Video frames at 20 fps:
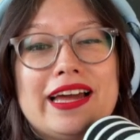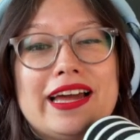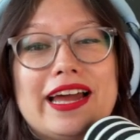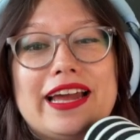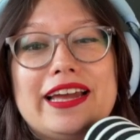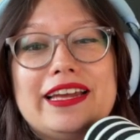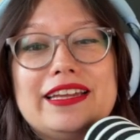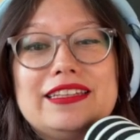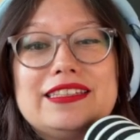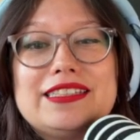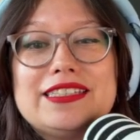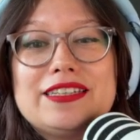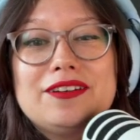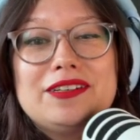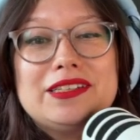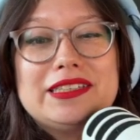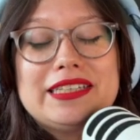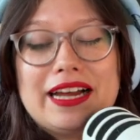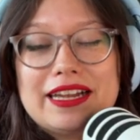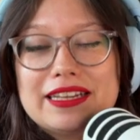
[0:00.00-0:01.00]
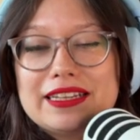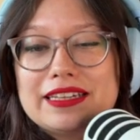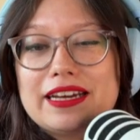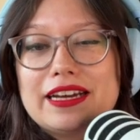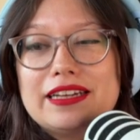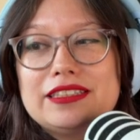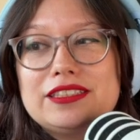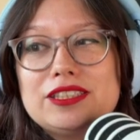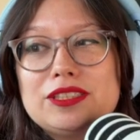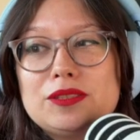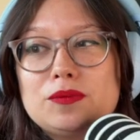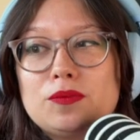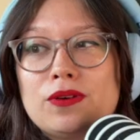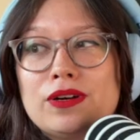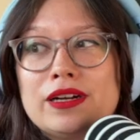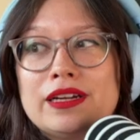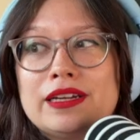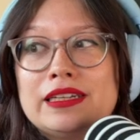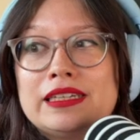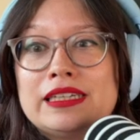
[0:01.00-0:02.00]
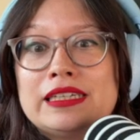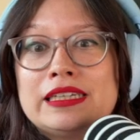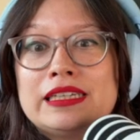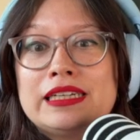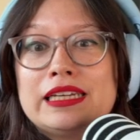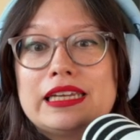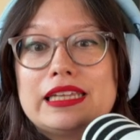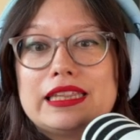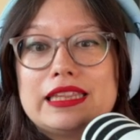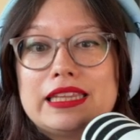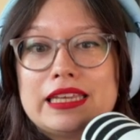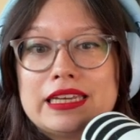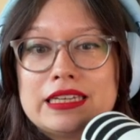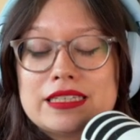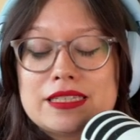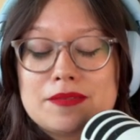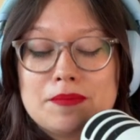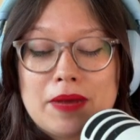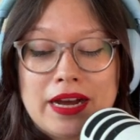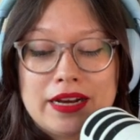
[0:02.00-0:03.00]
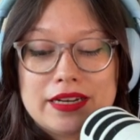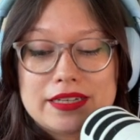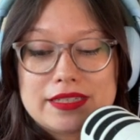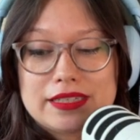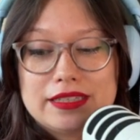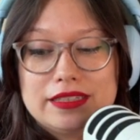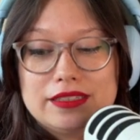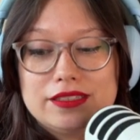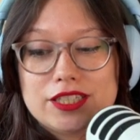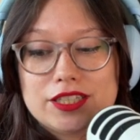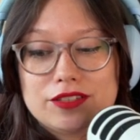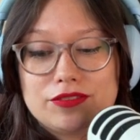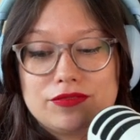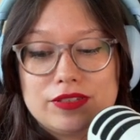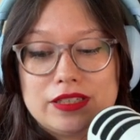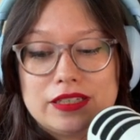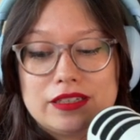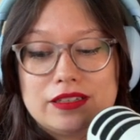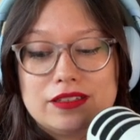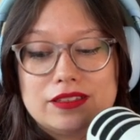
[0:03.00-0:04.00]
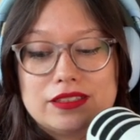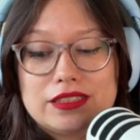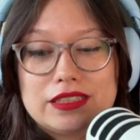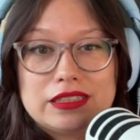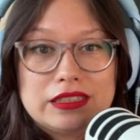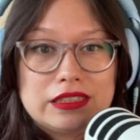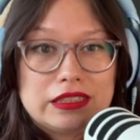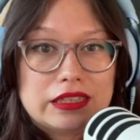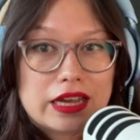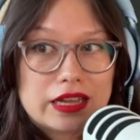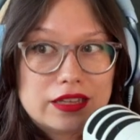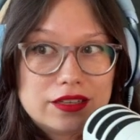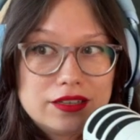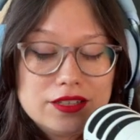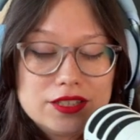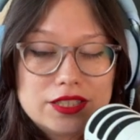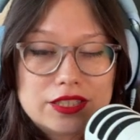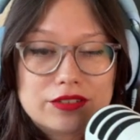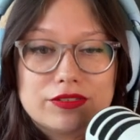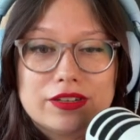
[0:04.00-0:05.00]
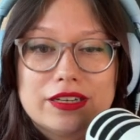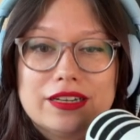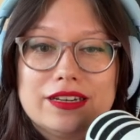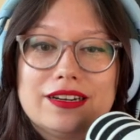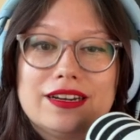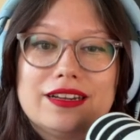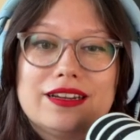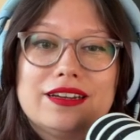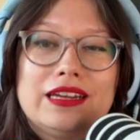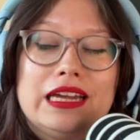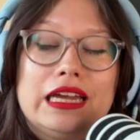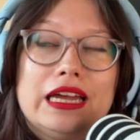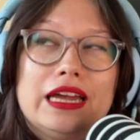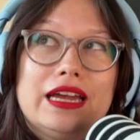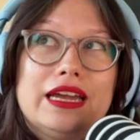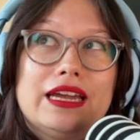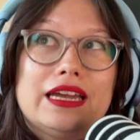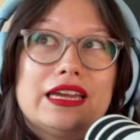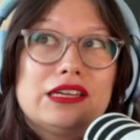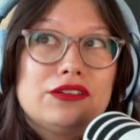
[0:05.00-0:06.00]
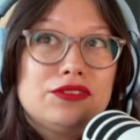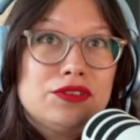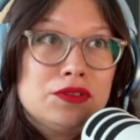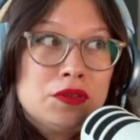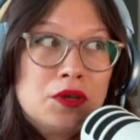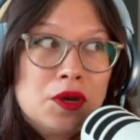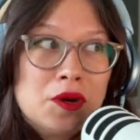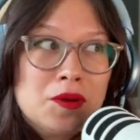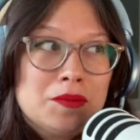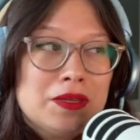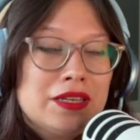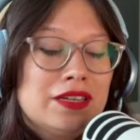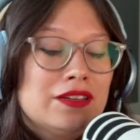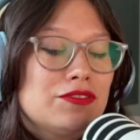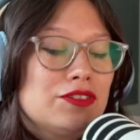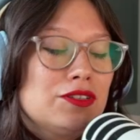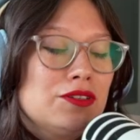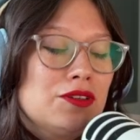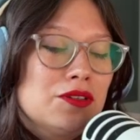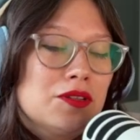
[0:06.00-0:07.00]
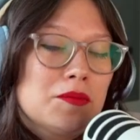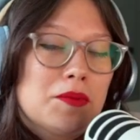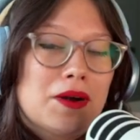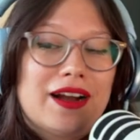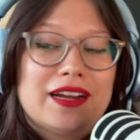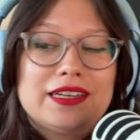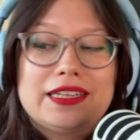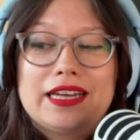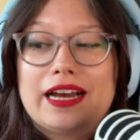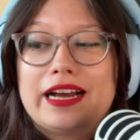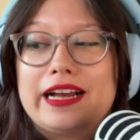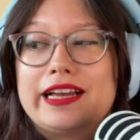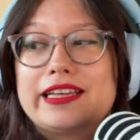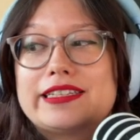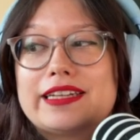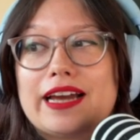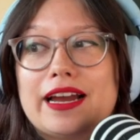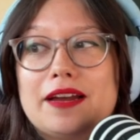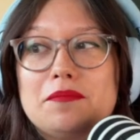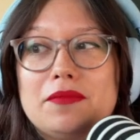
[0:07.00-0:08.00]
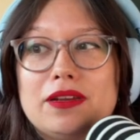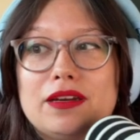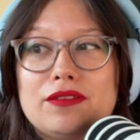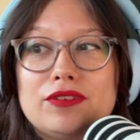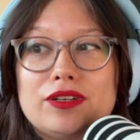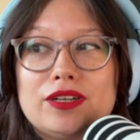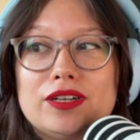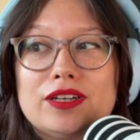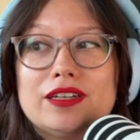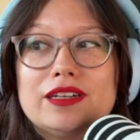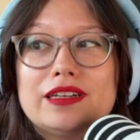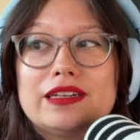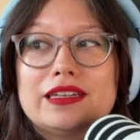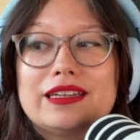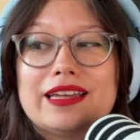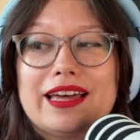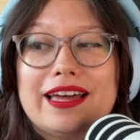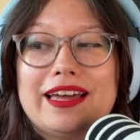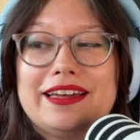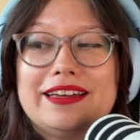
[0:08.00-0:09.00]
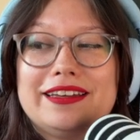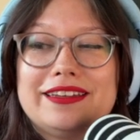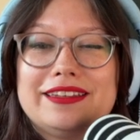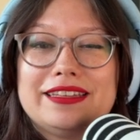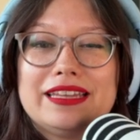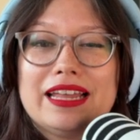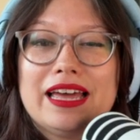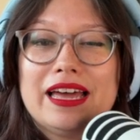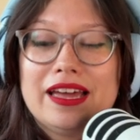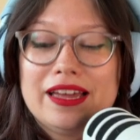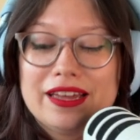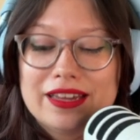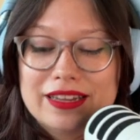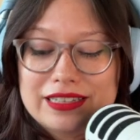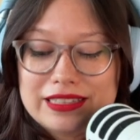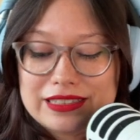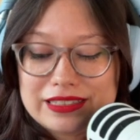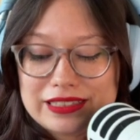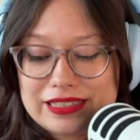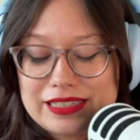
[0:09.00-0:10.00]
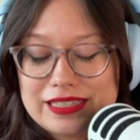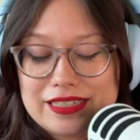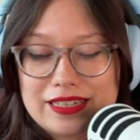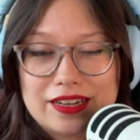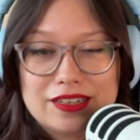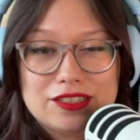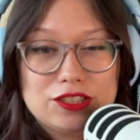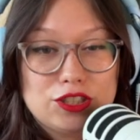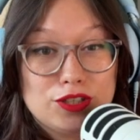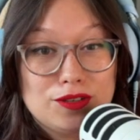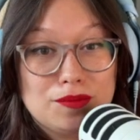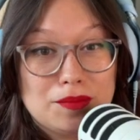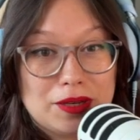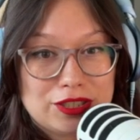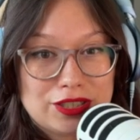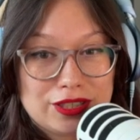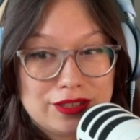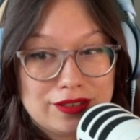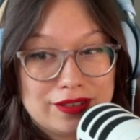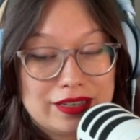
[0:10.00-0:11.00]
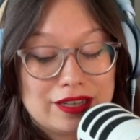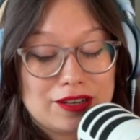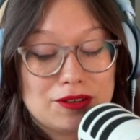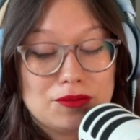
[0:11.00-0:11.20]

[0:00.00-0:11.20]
And so, yeah, like I just wanted this magazine to feel a little different. If you know me, if you know the podcast, I'm never stuck too much in like a